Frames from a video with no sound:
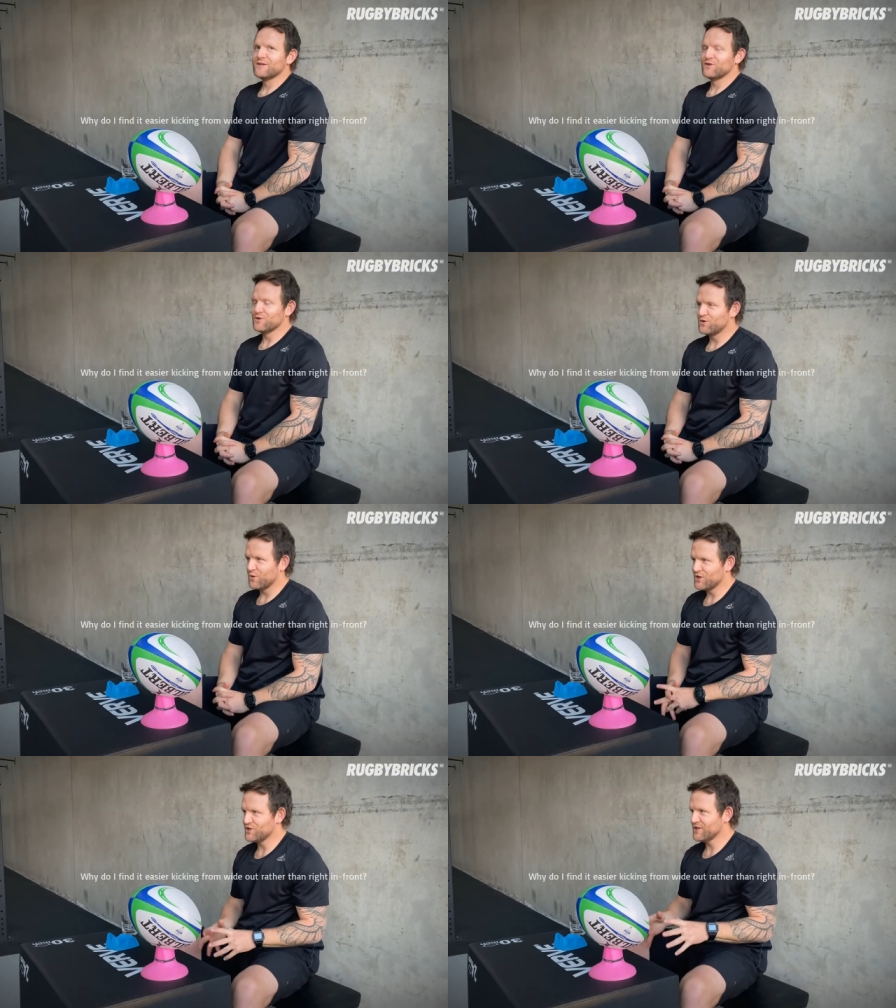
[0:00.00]
Good
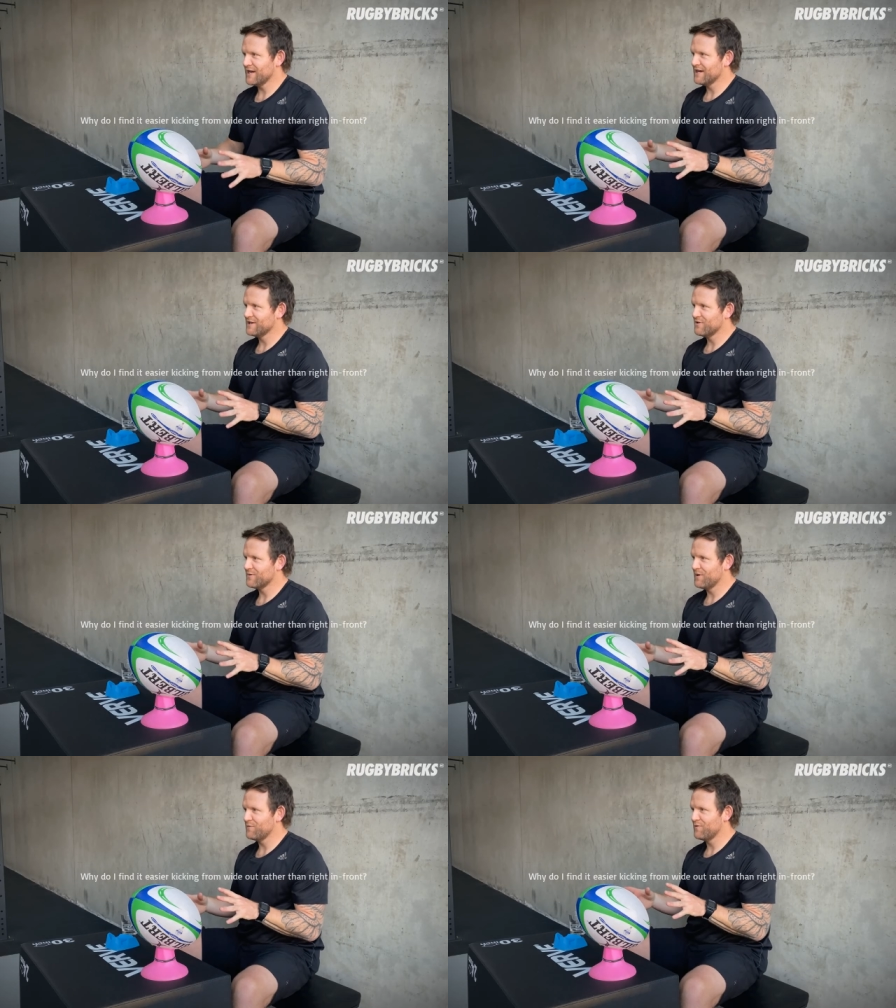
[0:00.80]
question, and a lot
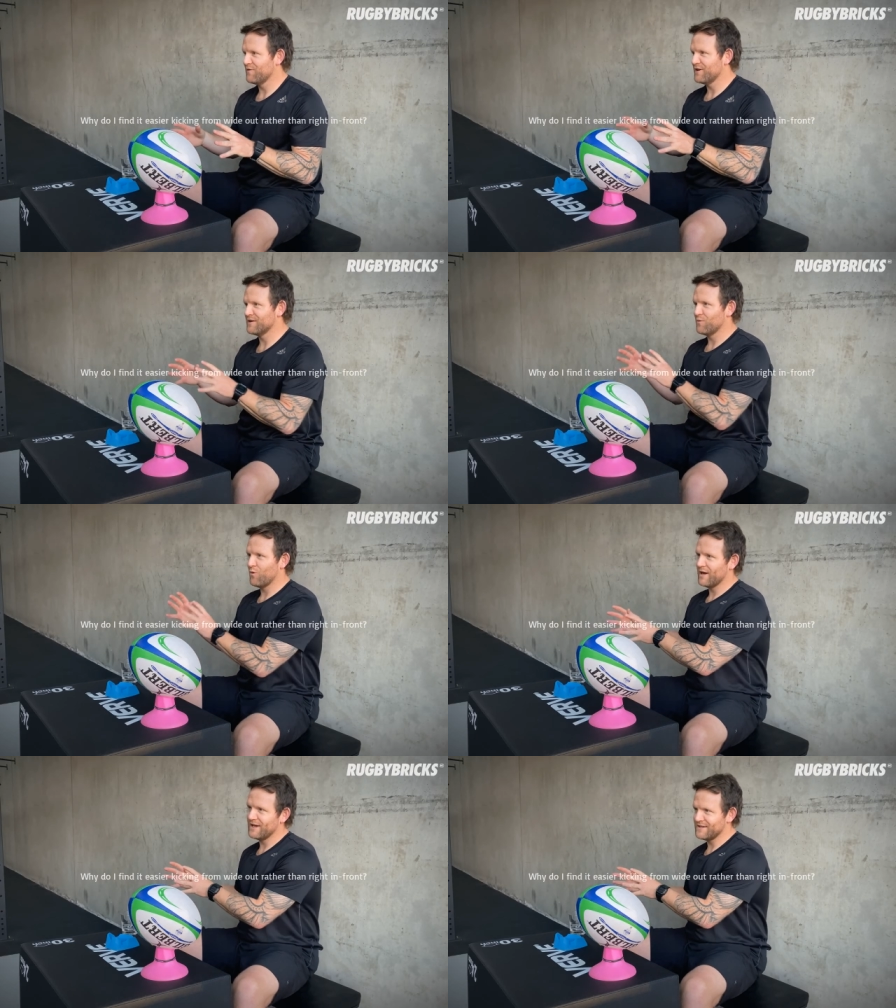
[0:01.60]
of people find it
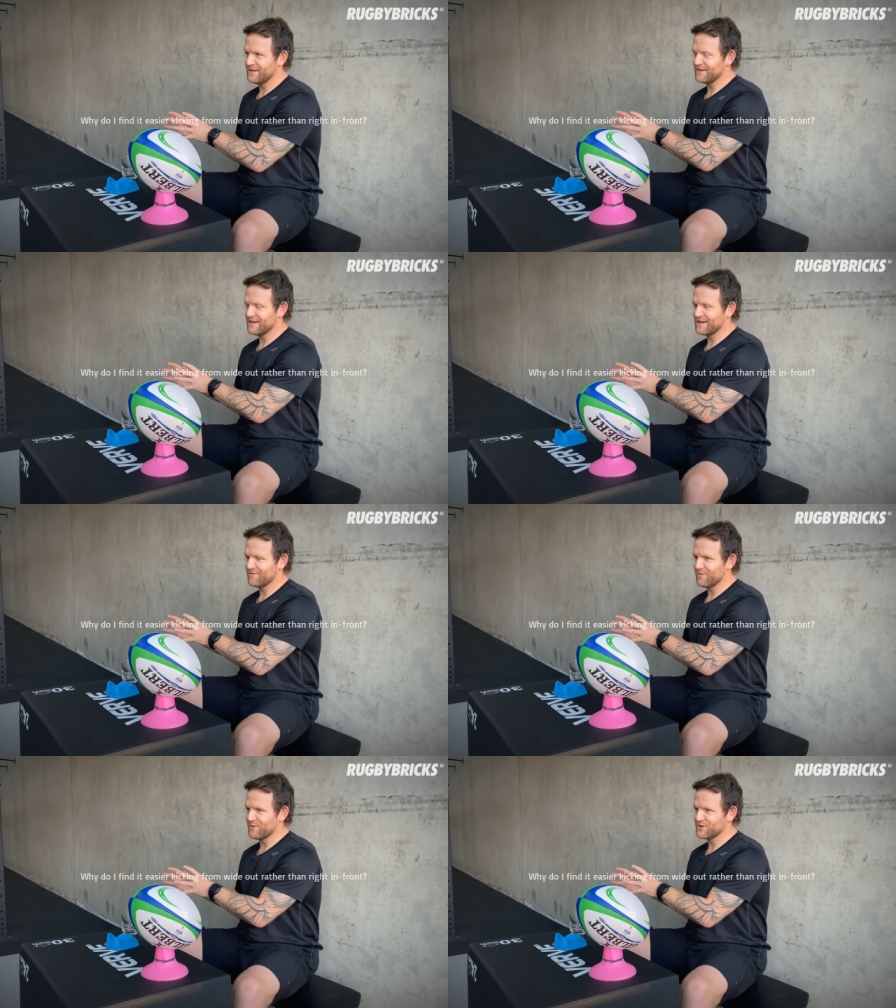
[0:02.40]
way easier kicking
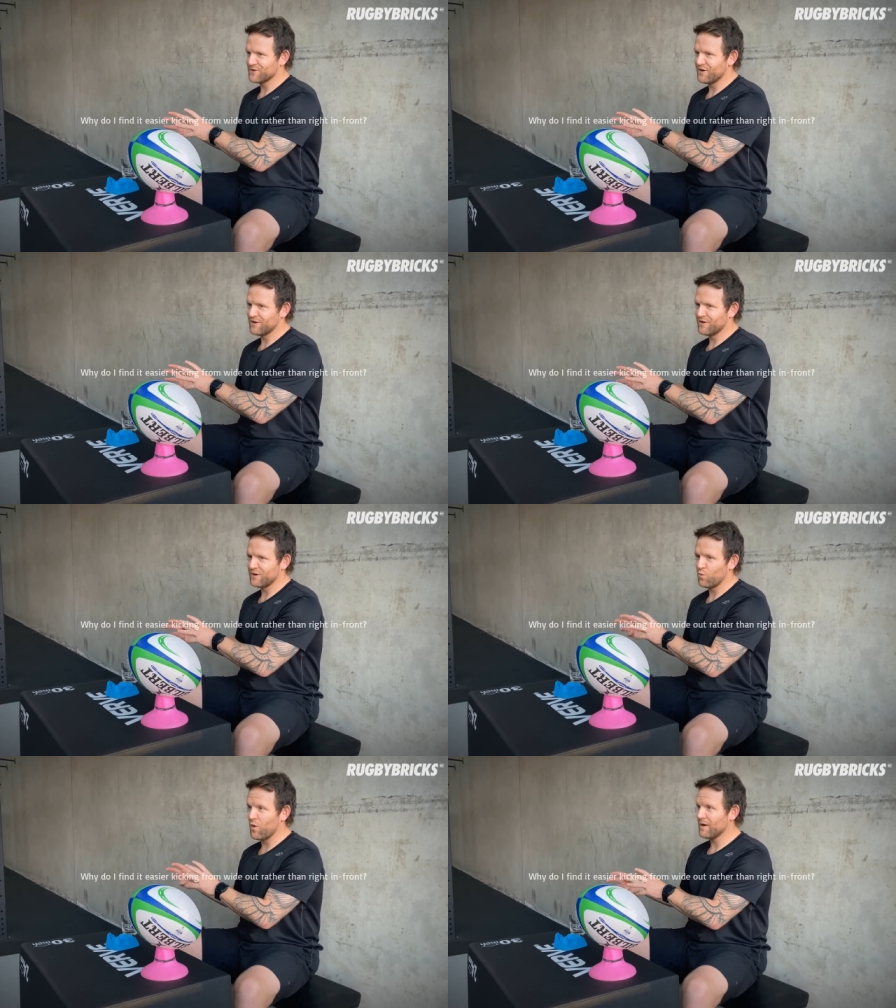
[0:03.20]
from the
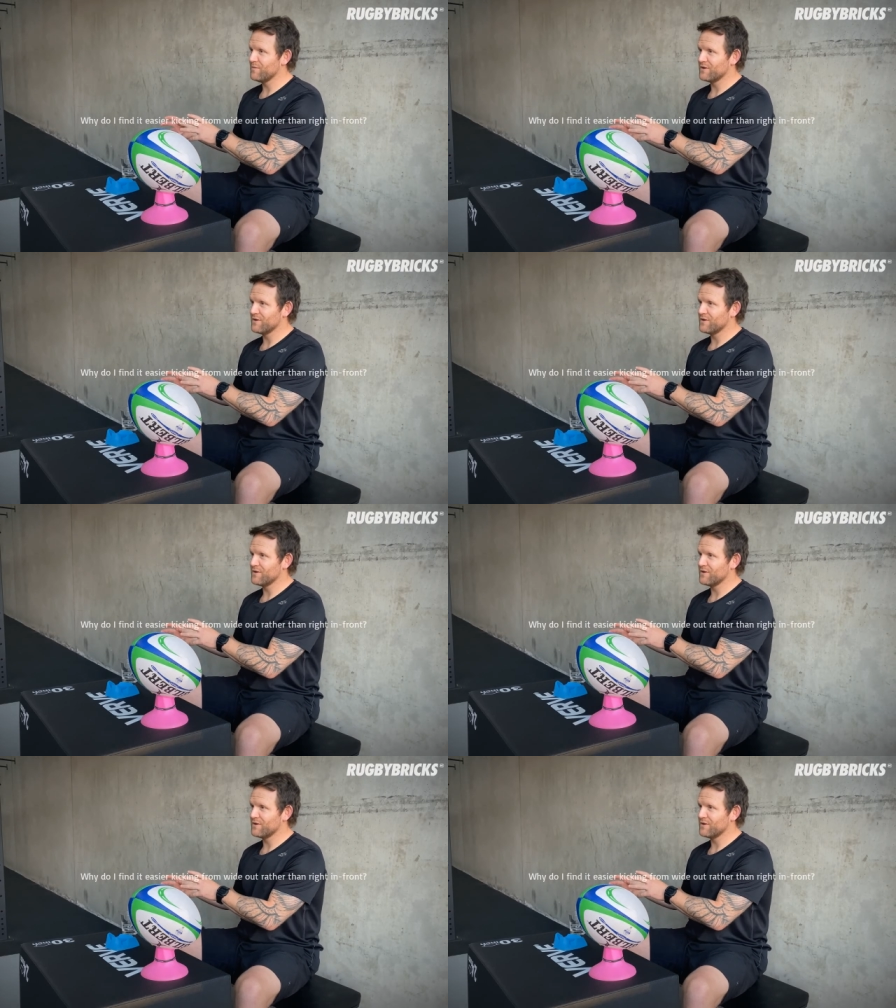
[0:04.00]
sideline. One,